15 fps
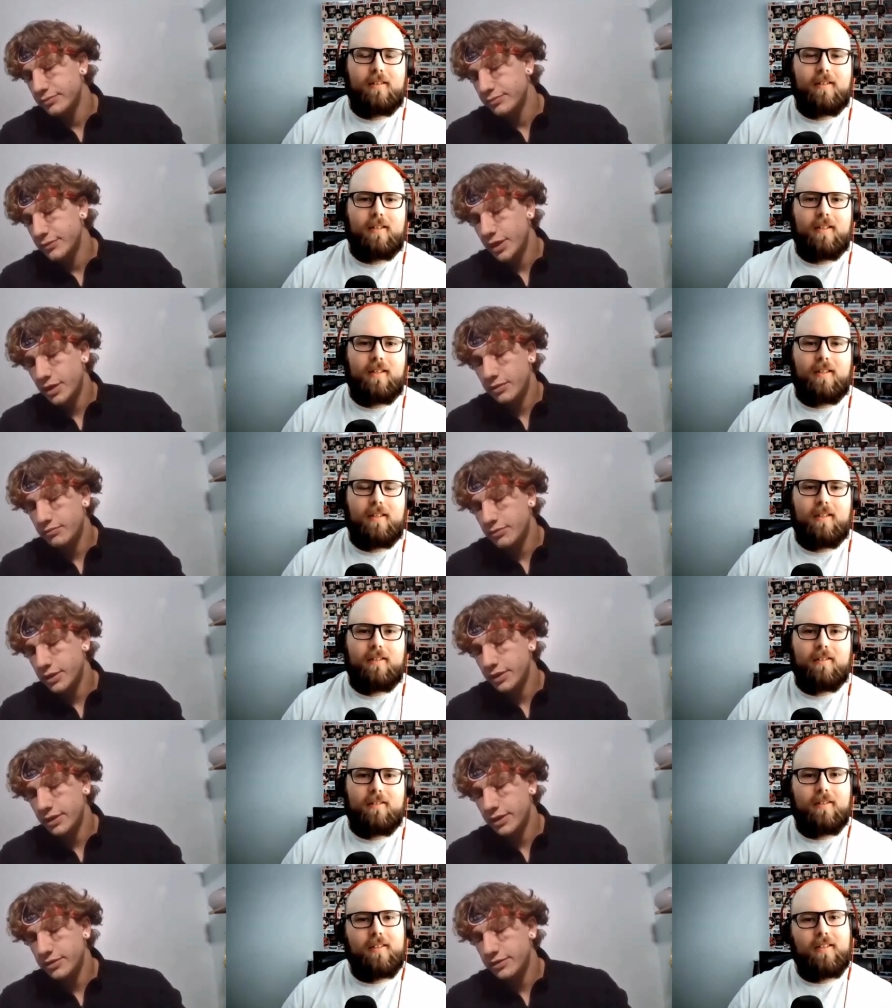Speaker 1: yeah,
Speaker 2: I think
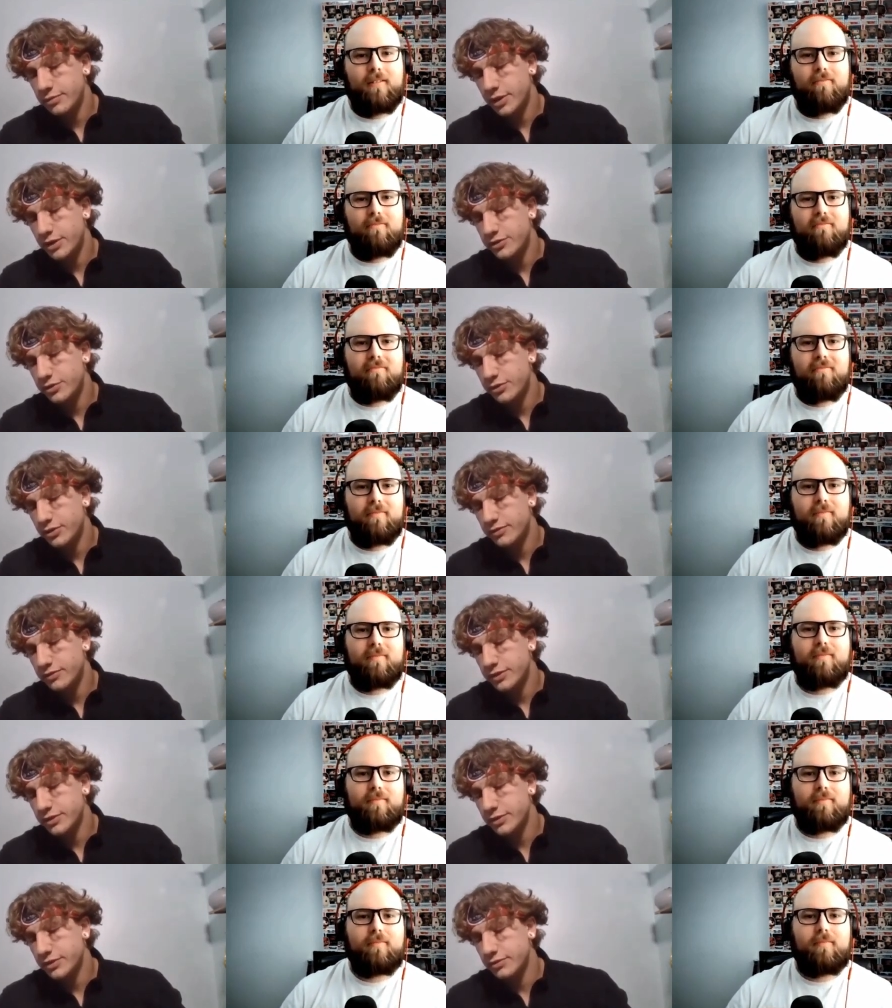that's the major one for
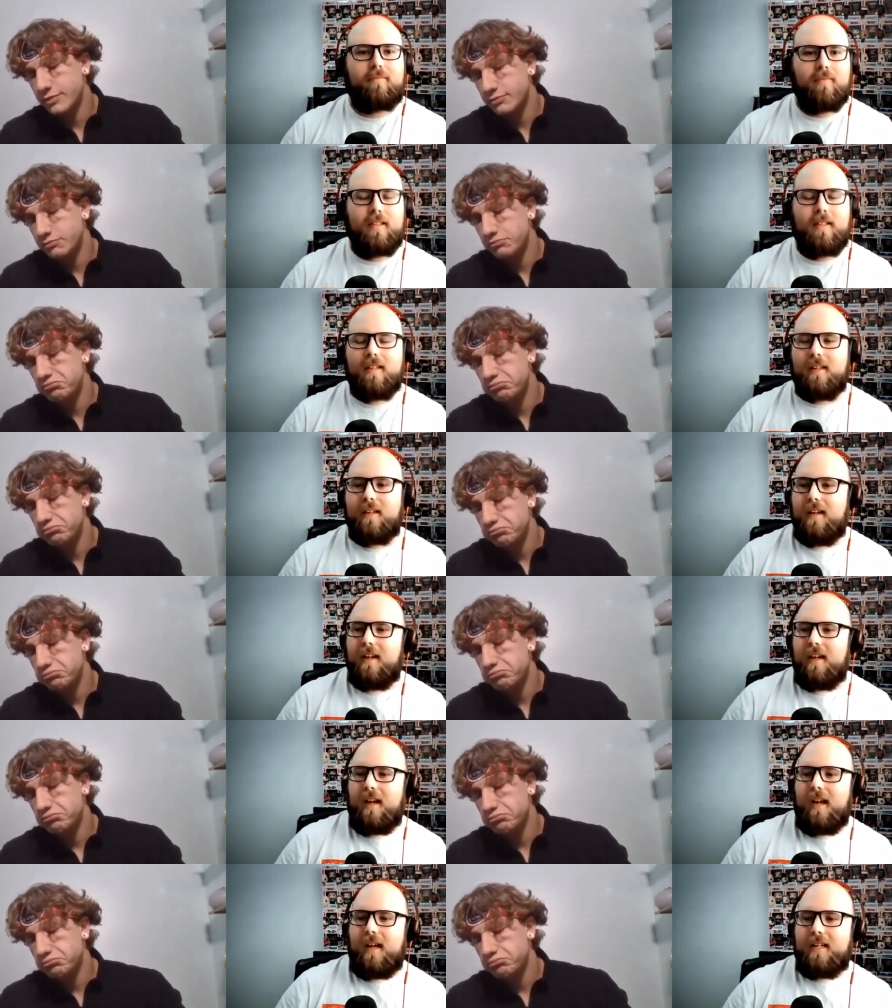sure. Yeah,
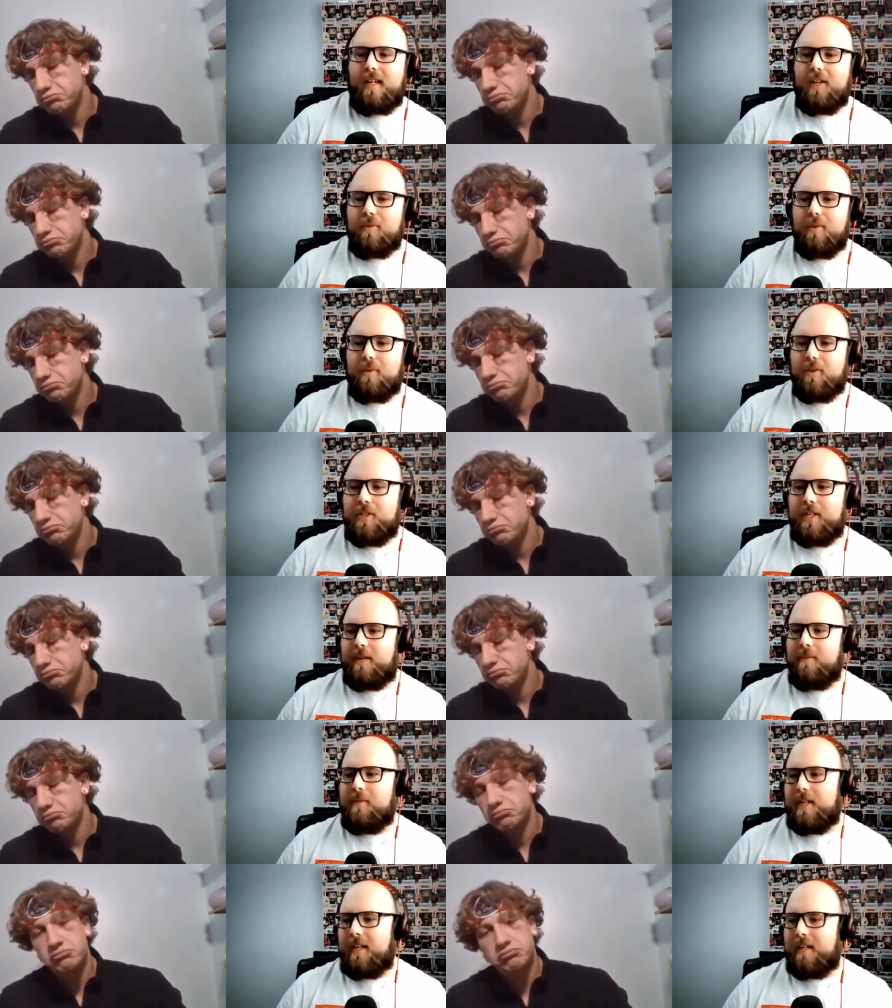
Speaker 1: it's one of those
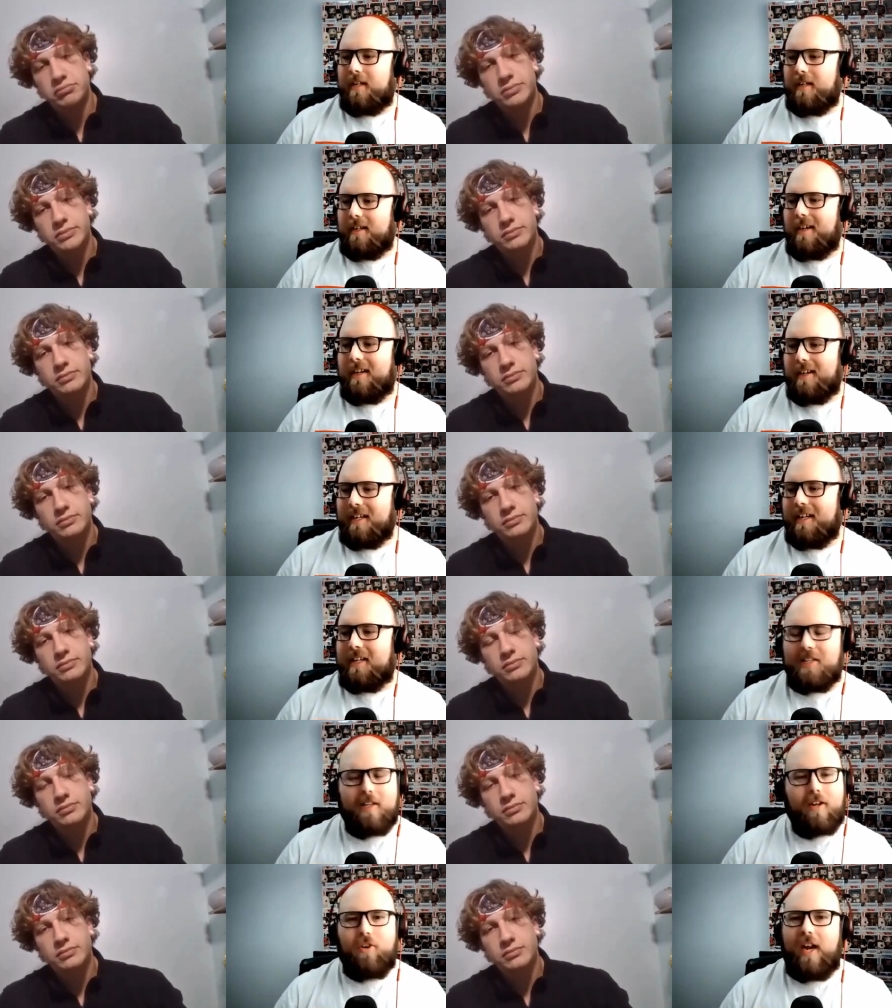teams that I think, yeah, I think
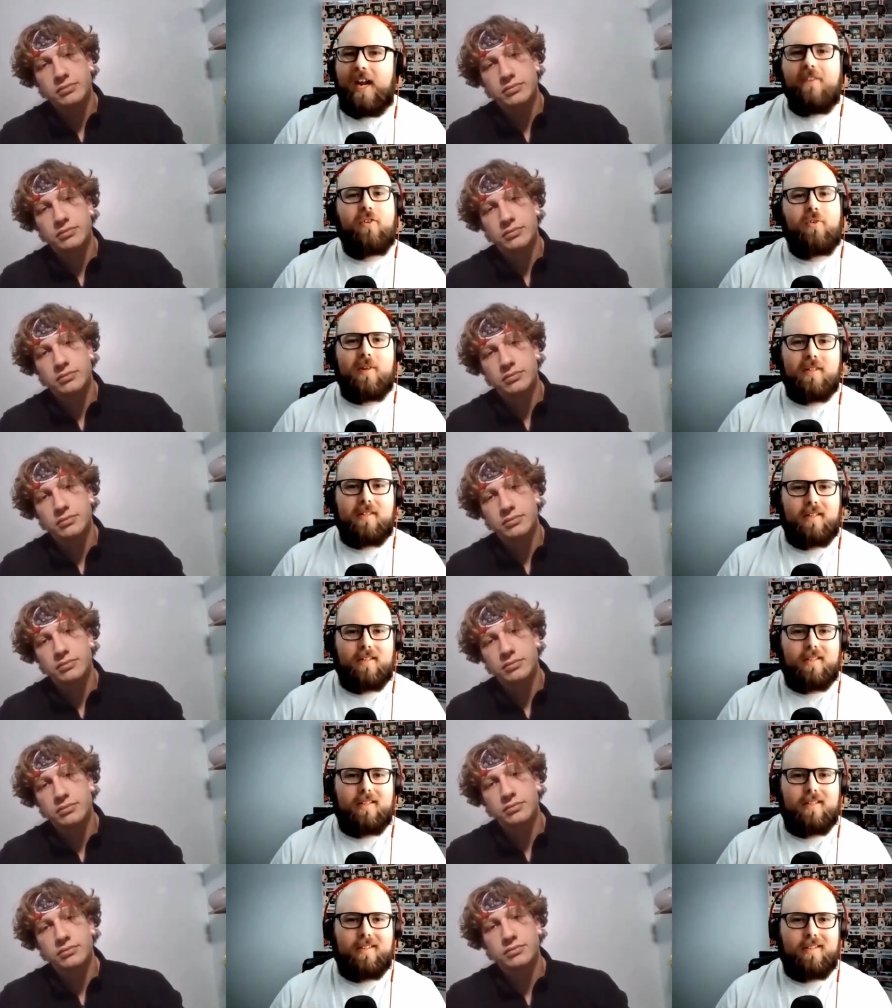that's on everyone's
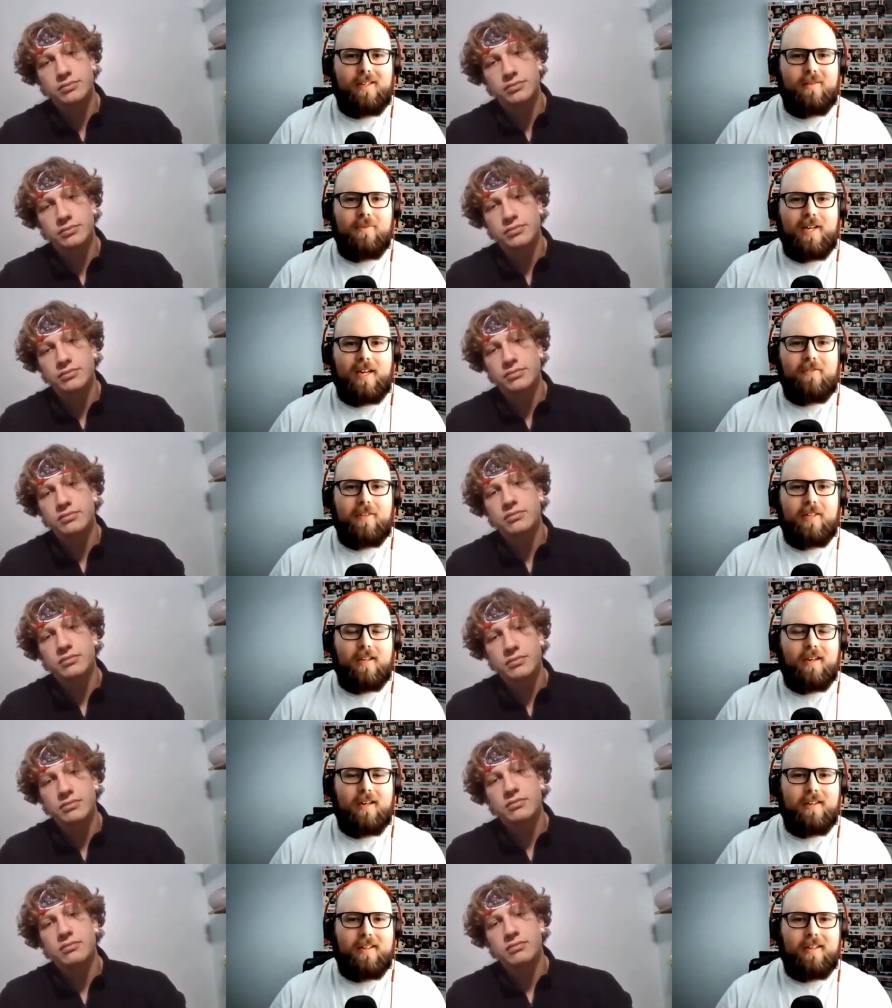list. It seems F T R